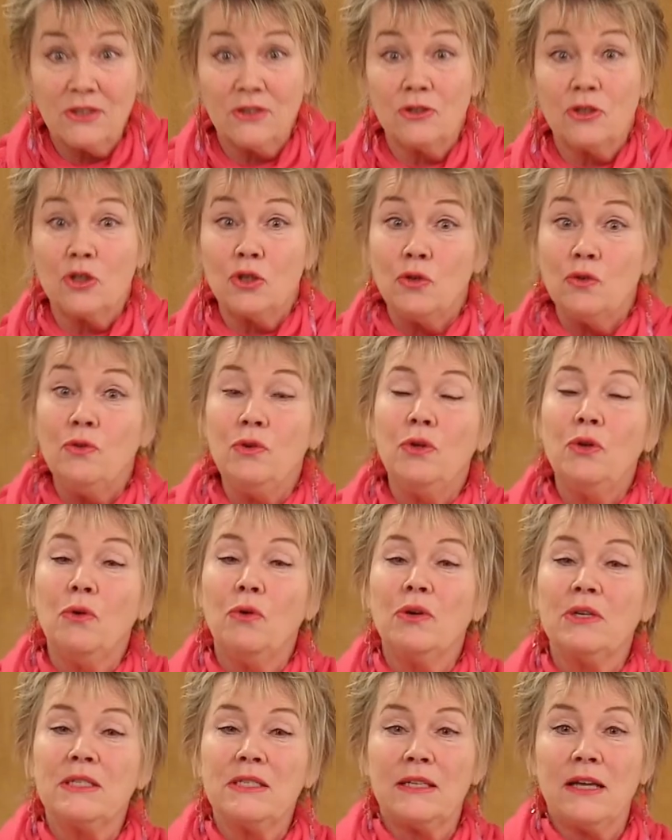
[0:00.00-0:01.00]
to
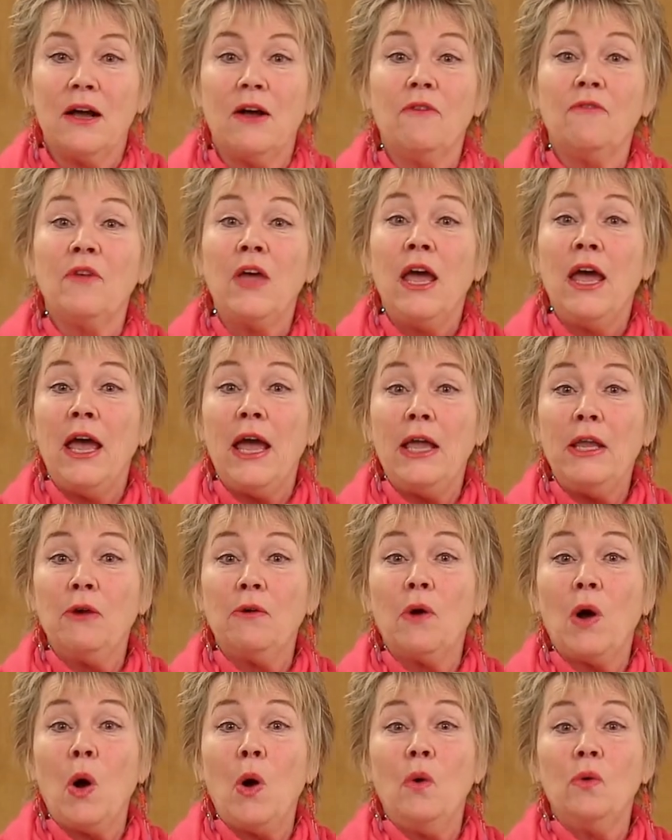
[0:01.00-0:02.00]
yourself and
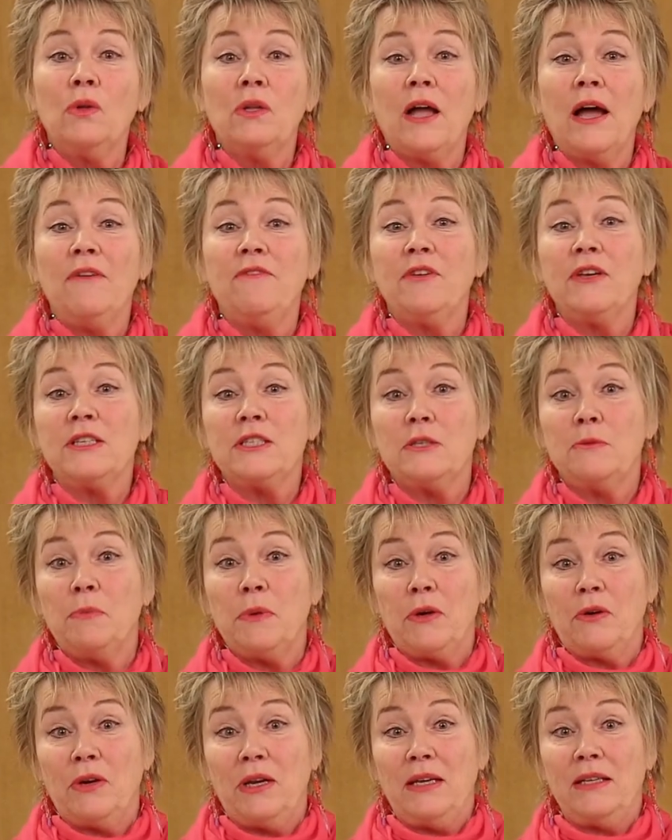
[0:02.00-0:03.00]
your own life
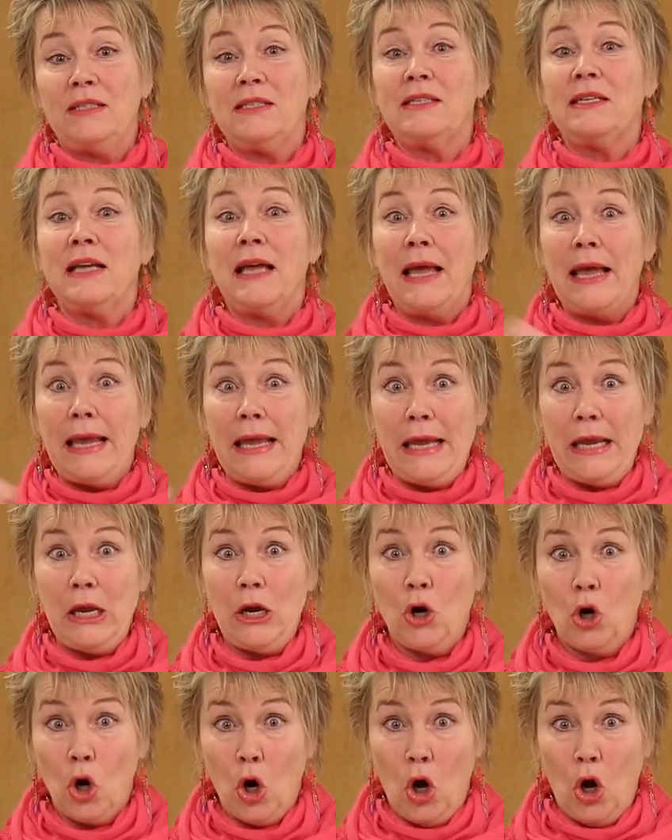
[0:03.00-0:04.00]
experience
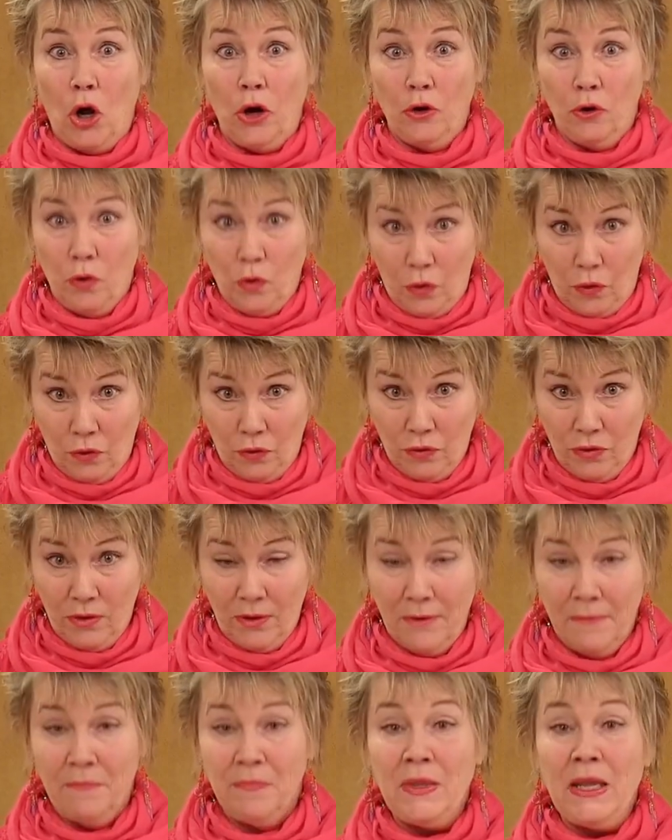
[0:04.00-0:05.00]
here on Earth.
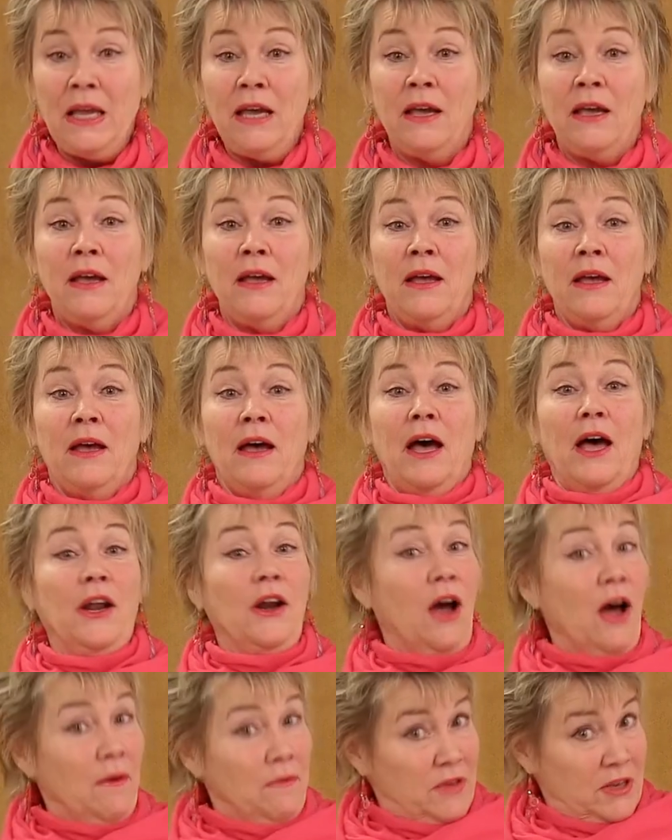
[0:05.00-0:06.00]
An
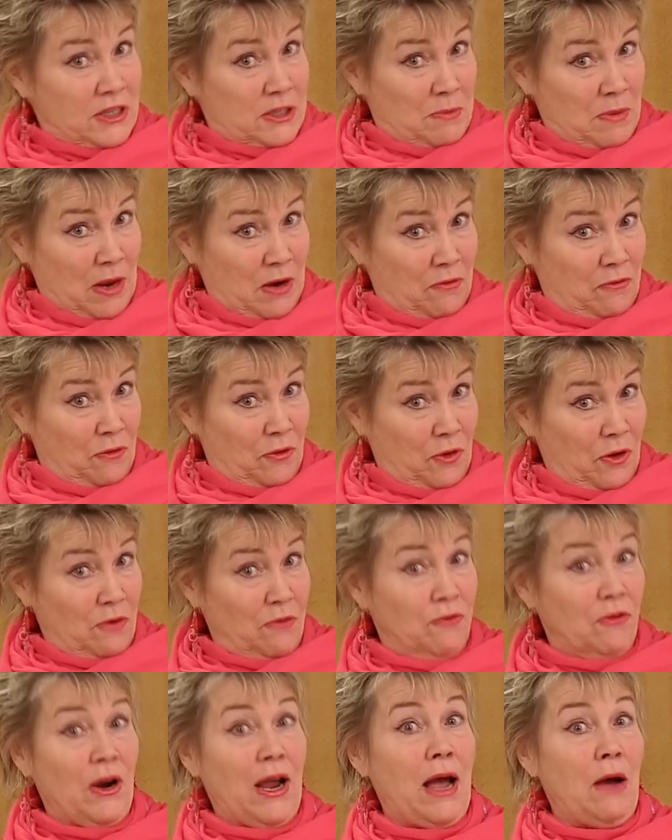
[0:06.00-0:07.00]
obvious metaphor
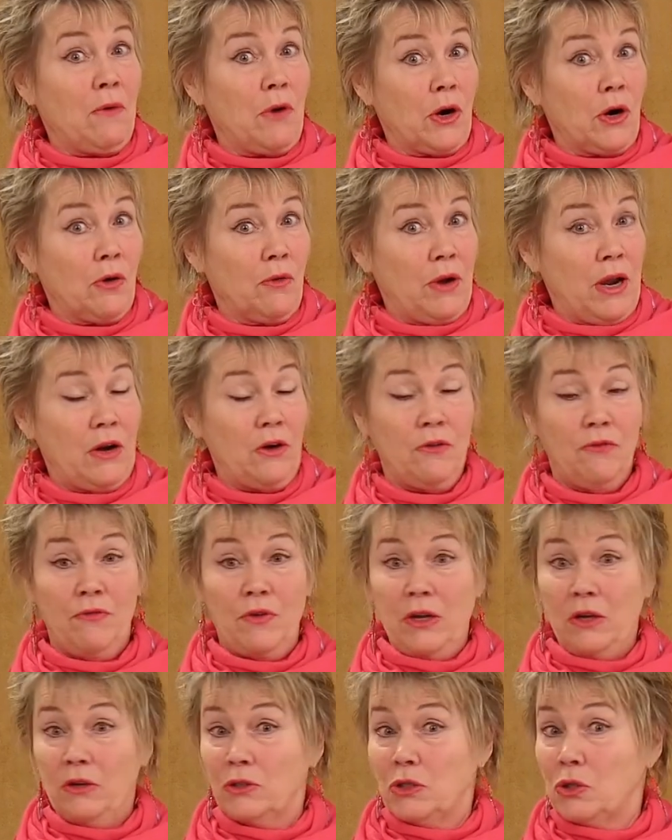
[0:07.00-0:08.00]
for how our Creator
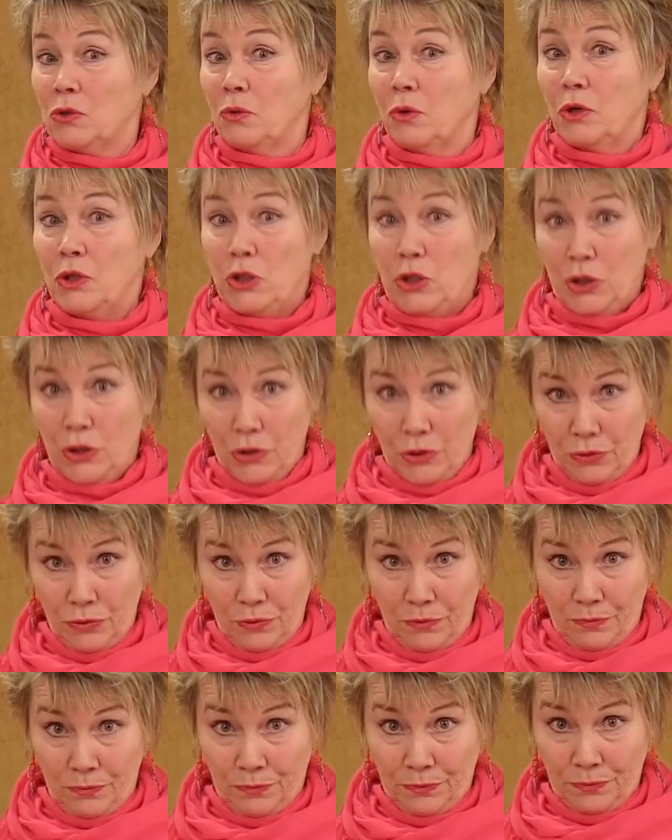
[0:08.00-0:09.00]
feels towards
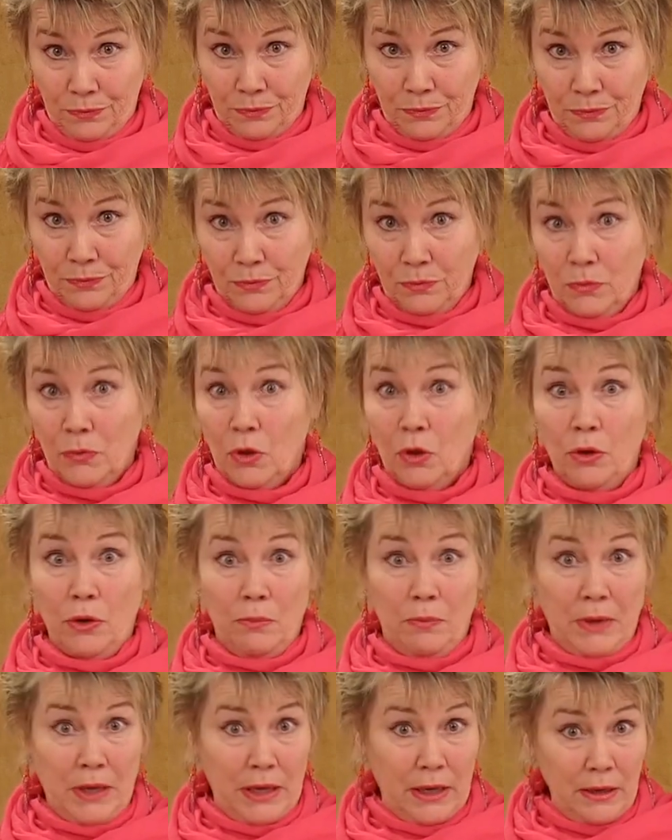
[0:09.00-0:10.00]
you
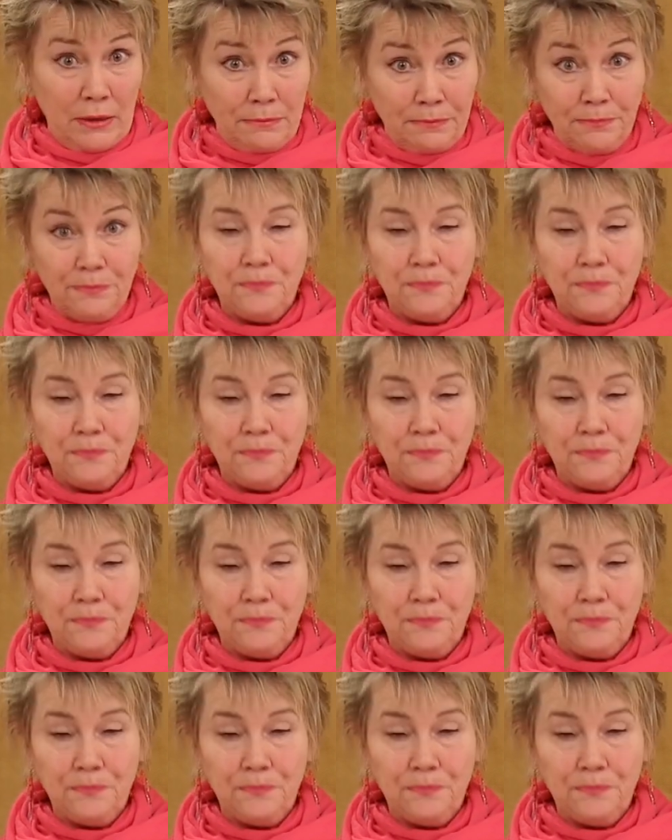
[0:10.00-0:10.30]
could be